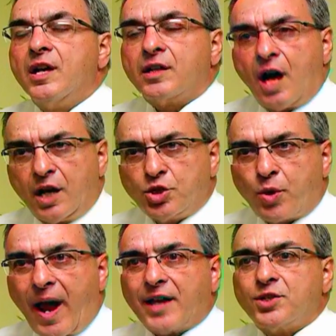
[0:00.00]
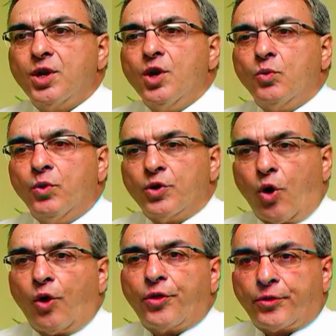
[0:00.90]
contracts with
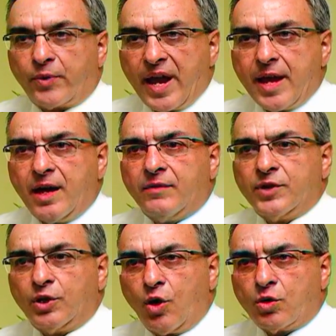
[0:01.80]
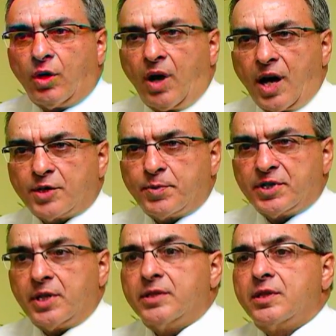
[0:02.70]
all 3 of the local
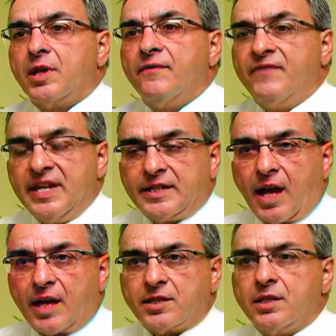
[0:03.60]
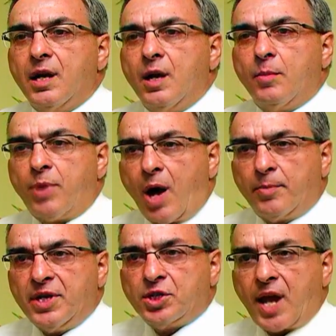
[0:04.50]
hospices, Vitas, Palm
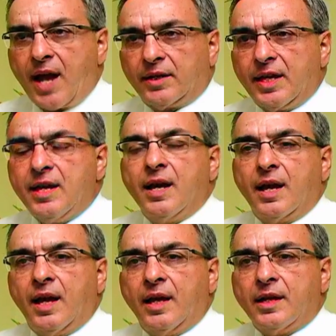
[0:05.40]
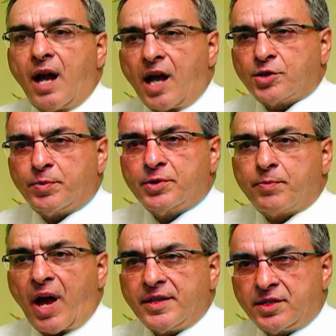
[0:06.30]
Beach County, and Hospice
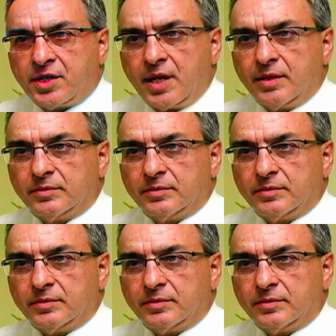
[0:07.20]
by the Sea.